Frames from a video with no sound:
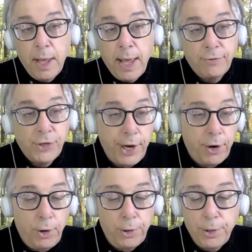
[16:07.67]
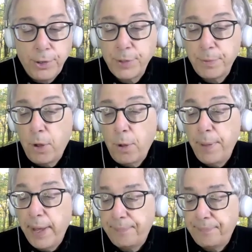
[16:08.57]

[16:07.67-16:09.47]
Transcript: have shareholders, the whole bit.